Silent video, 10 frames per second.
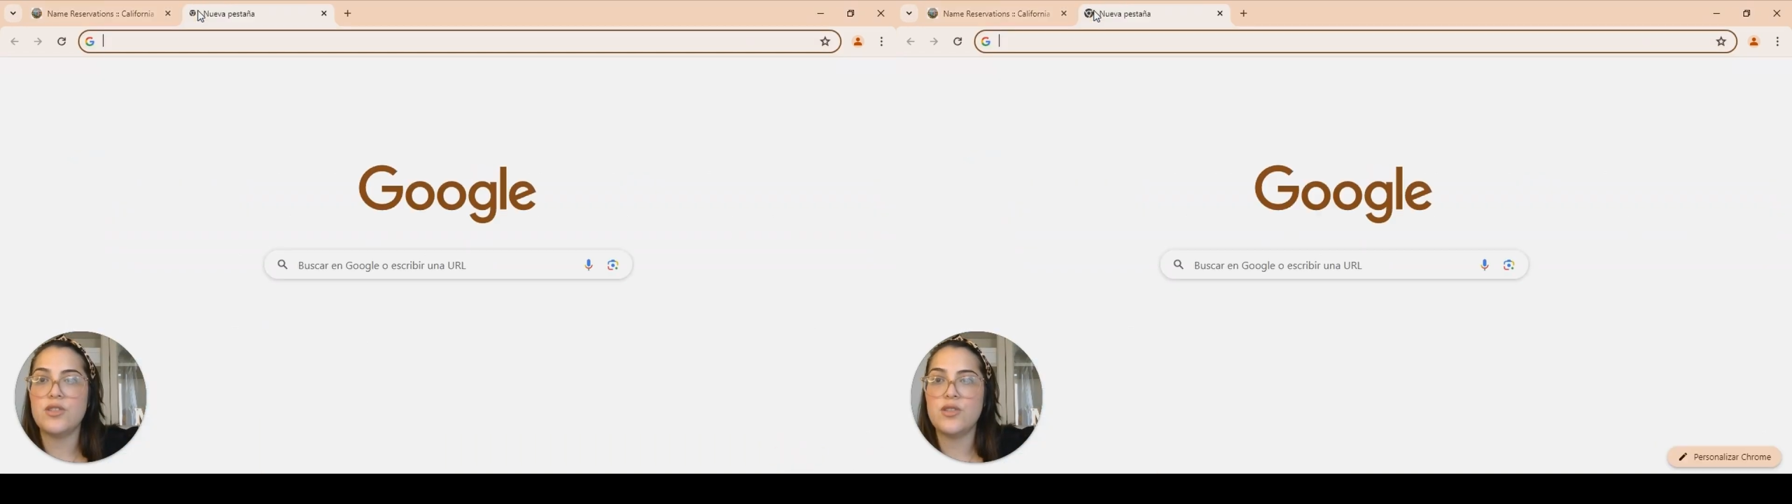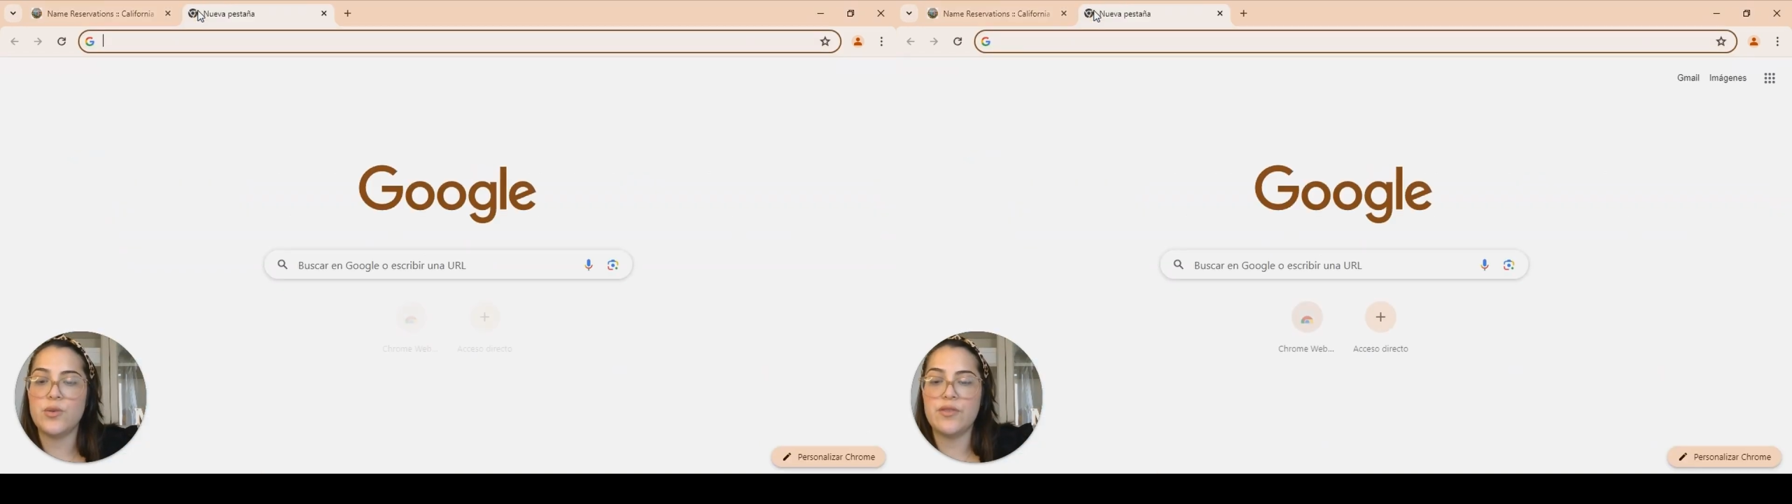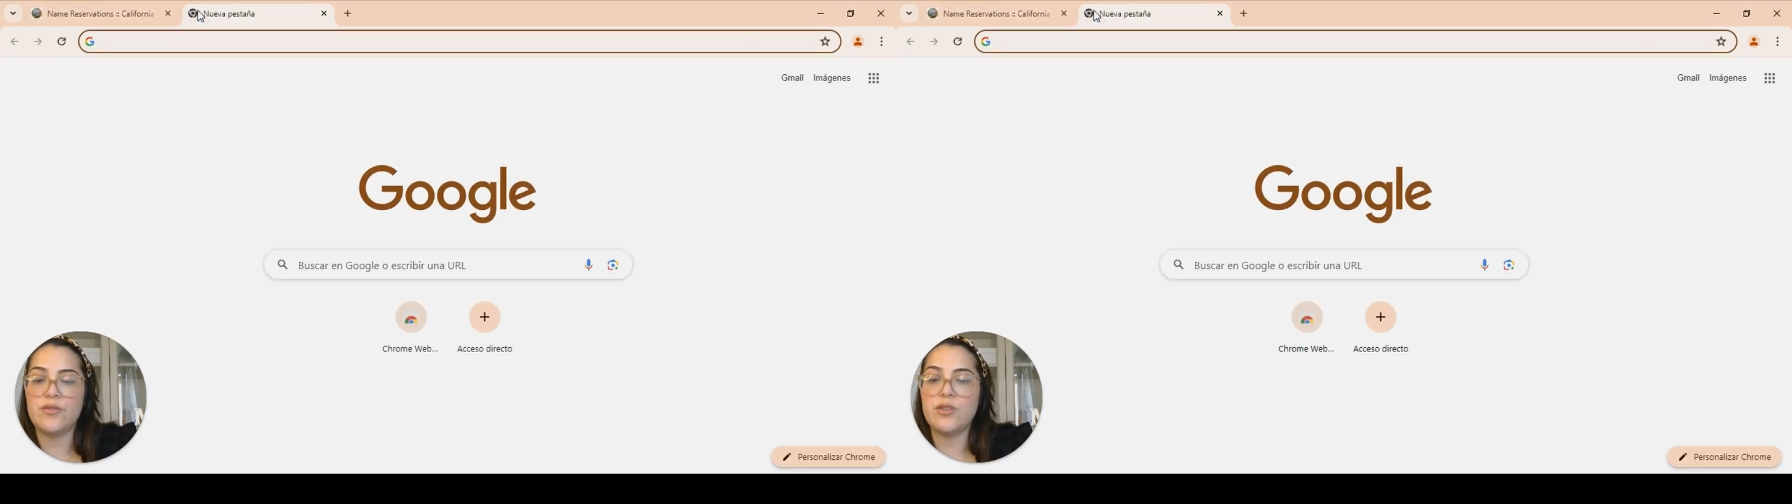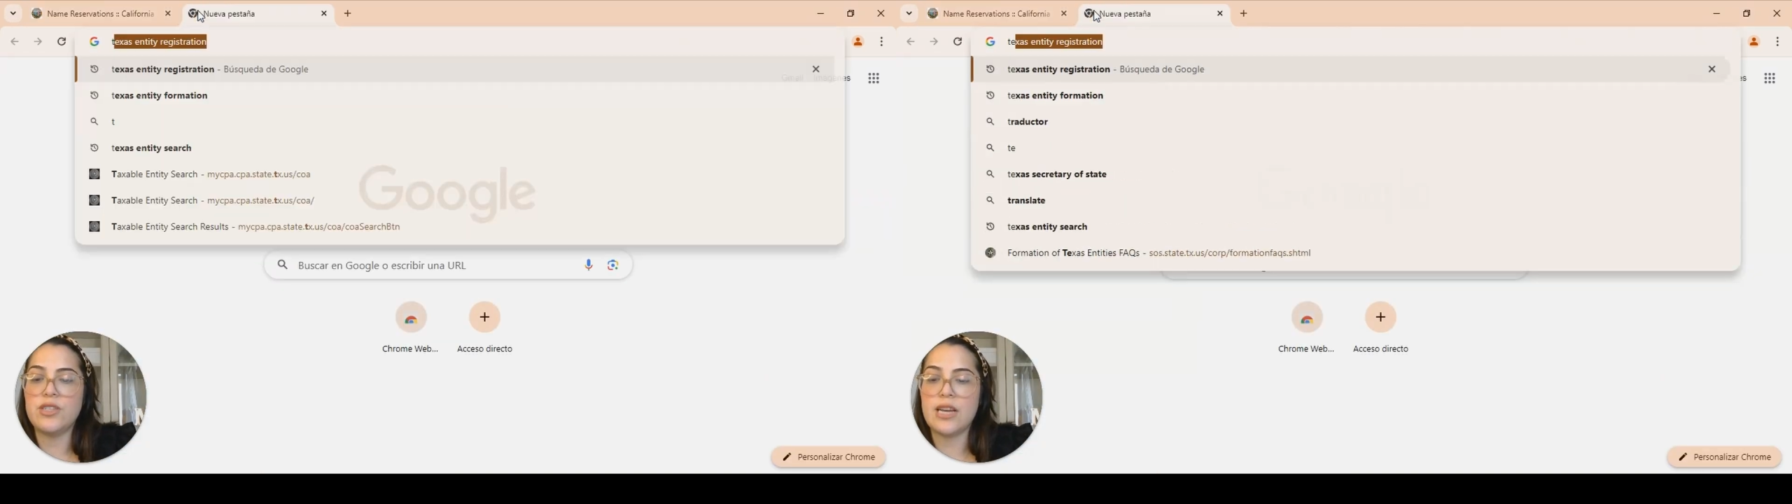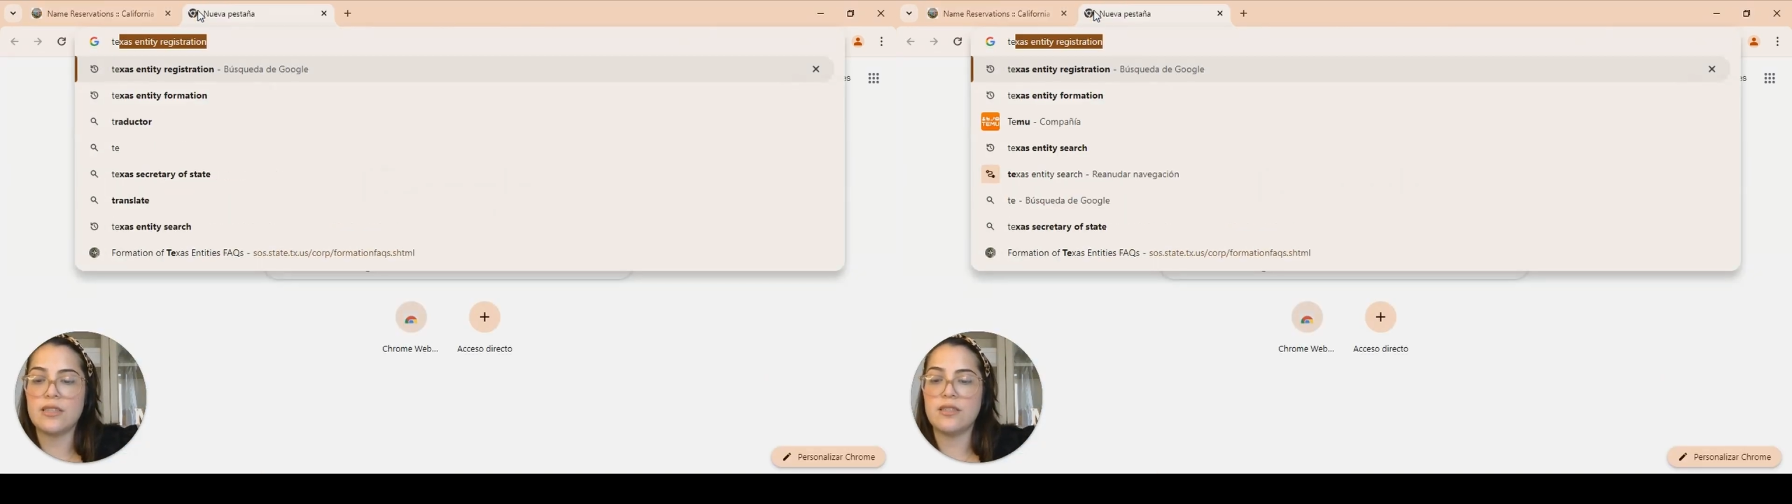let's do it for
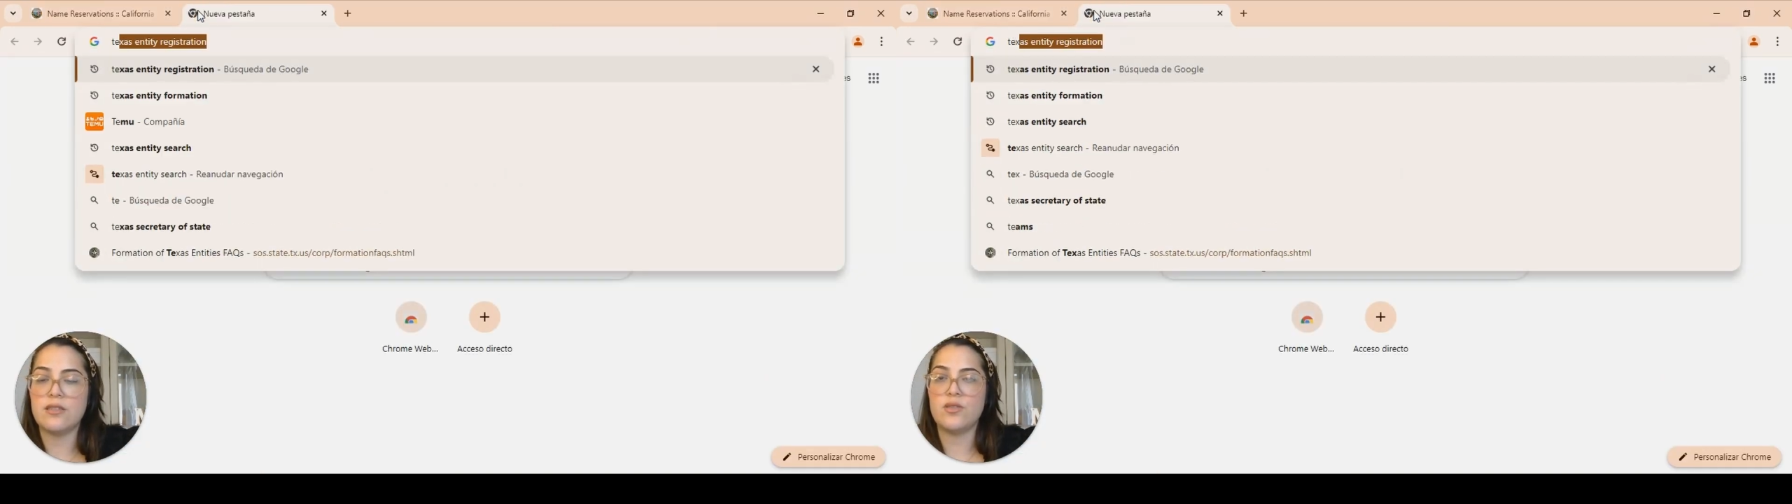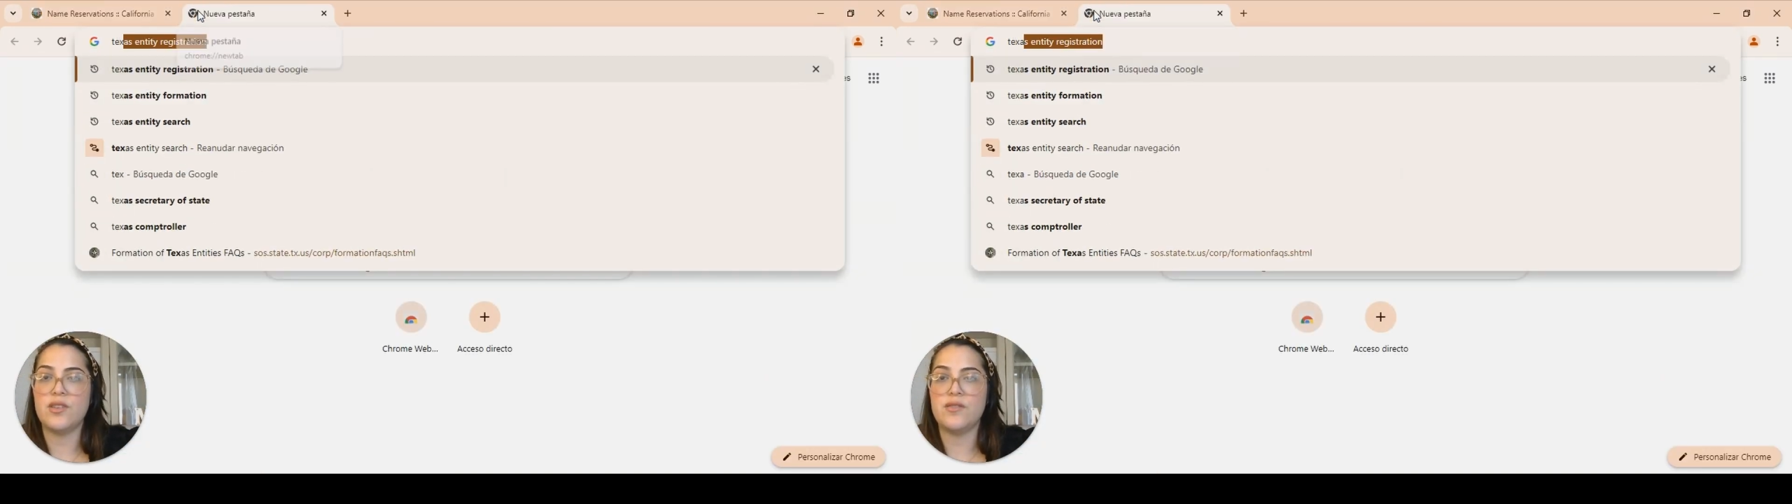Texas.